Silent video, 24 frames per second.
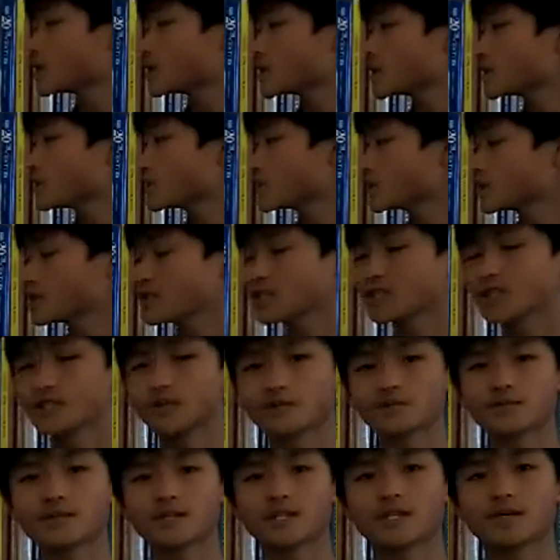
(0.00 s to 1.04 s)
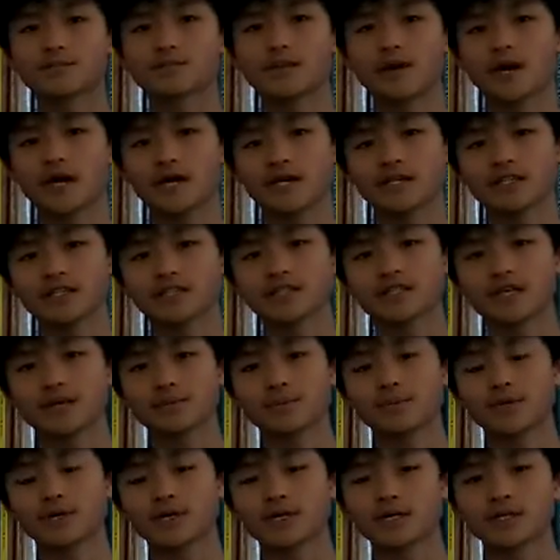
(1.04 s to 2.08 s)
it would seem that the man just
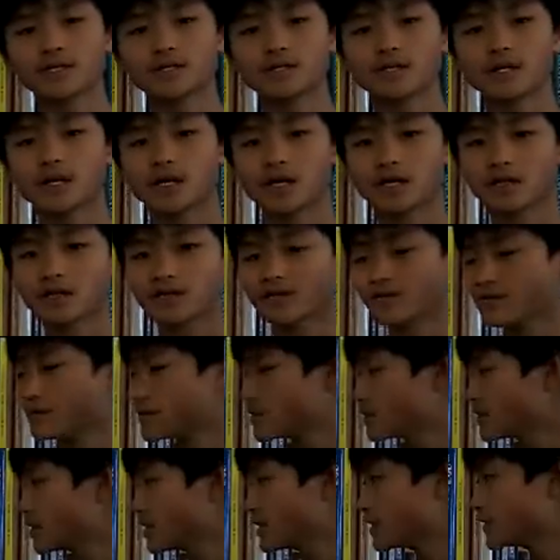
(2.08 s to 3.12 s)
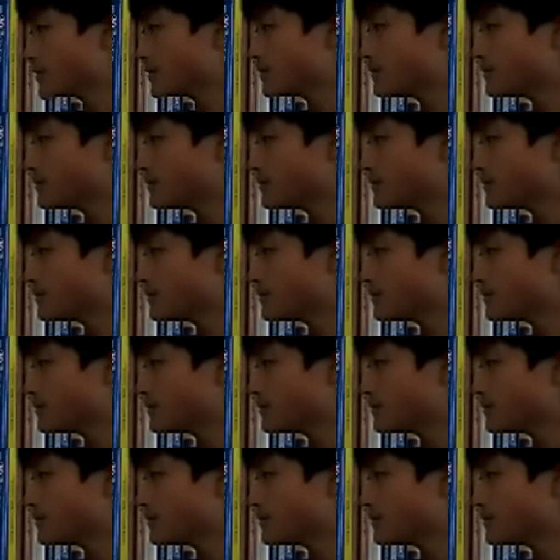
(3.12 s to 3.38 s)
appeared out of thin air.